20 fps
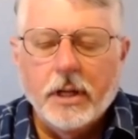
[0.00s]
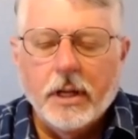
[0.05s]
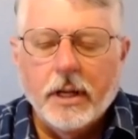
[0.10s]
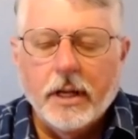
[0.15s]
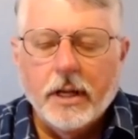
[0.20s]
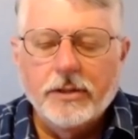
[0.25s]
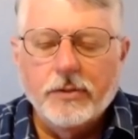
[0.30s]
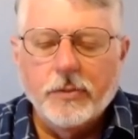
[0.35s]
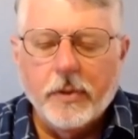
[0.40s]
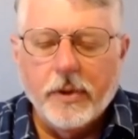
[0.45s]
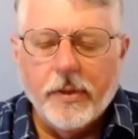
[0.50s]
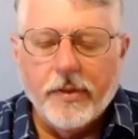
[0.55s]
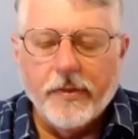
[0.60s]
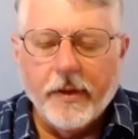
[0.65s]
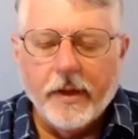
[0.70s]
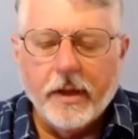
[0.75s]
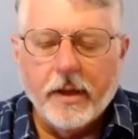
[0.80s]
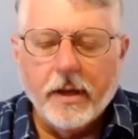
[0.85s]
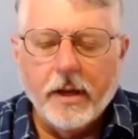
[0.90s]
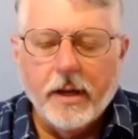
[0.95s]
as we
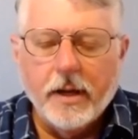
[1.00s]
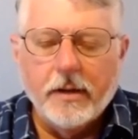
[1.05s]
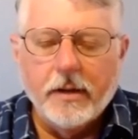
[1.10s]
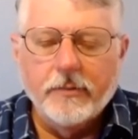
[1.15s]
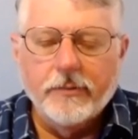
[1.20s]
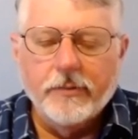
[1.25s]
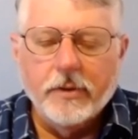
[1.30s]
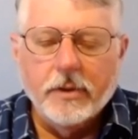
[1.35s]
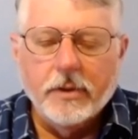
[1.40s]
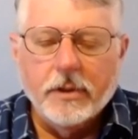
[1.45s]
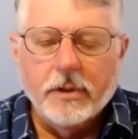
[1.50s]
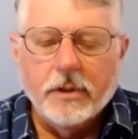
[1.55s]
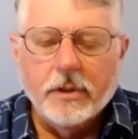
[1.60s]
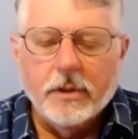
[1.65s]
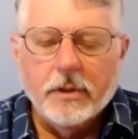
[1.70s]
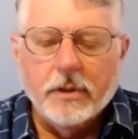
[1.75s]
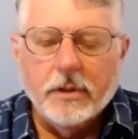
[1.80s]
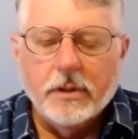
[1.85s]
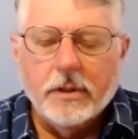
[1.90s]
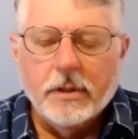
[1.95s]
think of
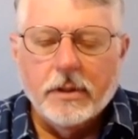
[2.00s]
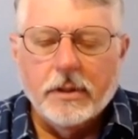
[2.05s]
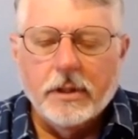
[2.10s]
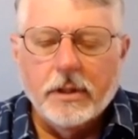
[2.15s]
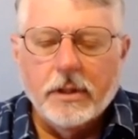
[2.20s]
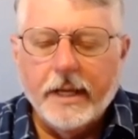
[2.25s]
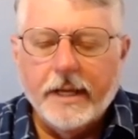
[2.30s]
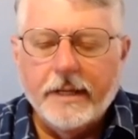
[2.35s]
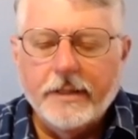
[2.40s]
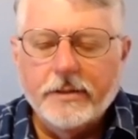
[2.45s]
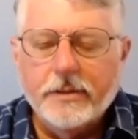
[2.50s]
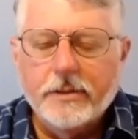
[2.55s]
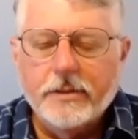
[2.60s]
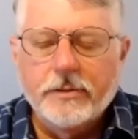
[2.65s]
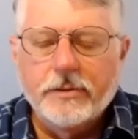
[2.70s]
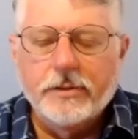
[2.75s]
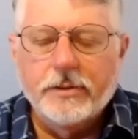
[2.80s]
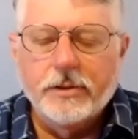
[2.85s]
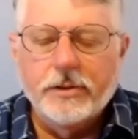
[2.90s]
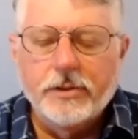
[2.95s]
the
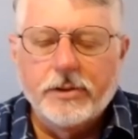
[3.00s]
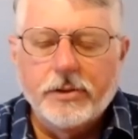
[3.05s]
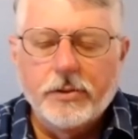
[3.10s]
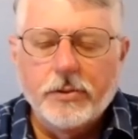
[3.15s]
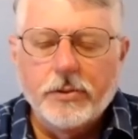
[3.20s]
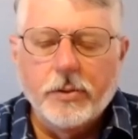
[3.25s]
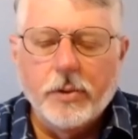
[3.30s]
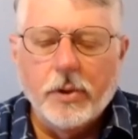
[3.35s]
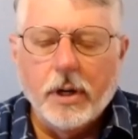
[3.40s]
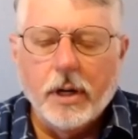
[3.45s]
lessons that you